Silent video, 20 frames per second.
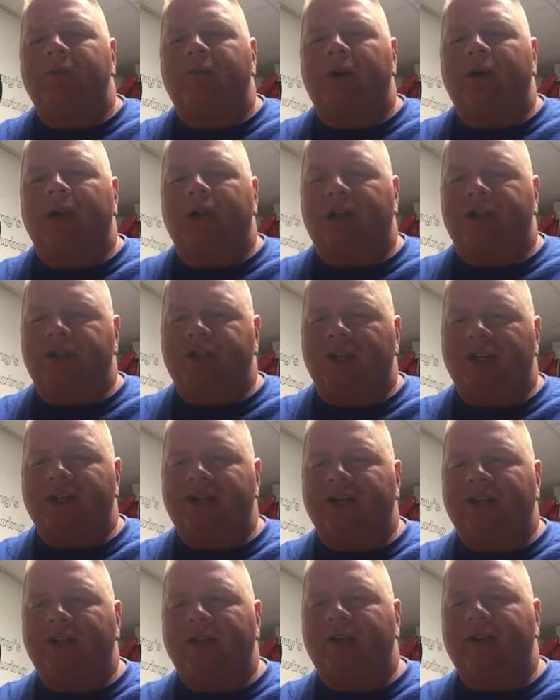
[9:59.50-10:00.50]
But
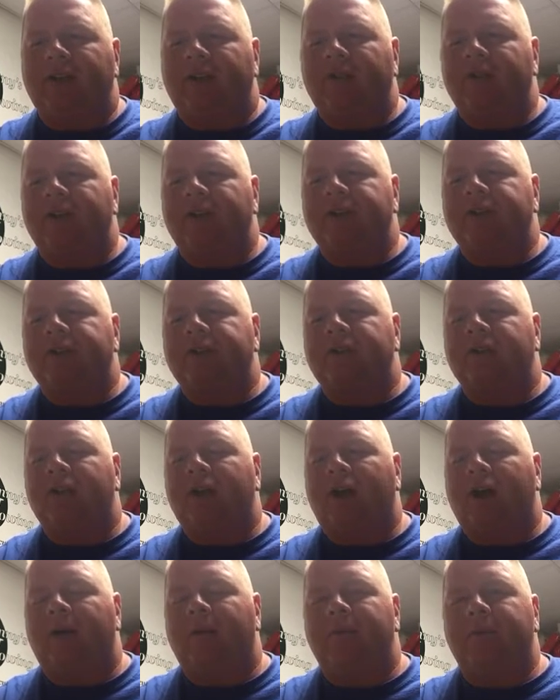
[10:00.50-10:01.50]
adjusting the numbers,
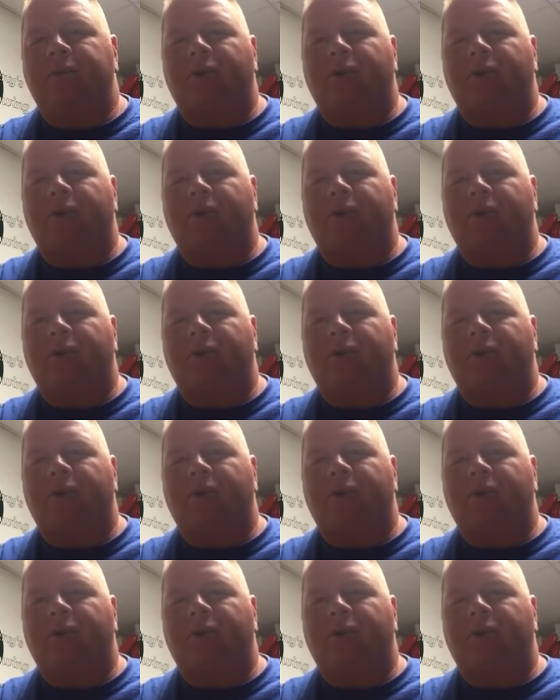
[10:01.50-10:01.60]
um,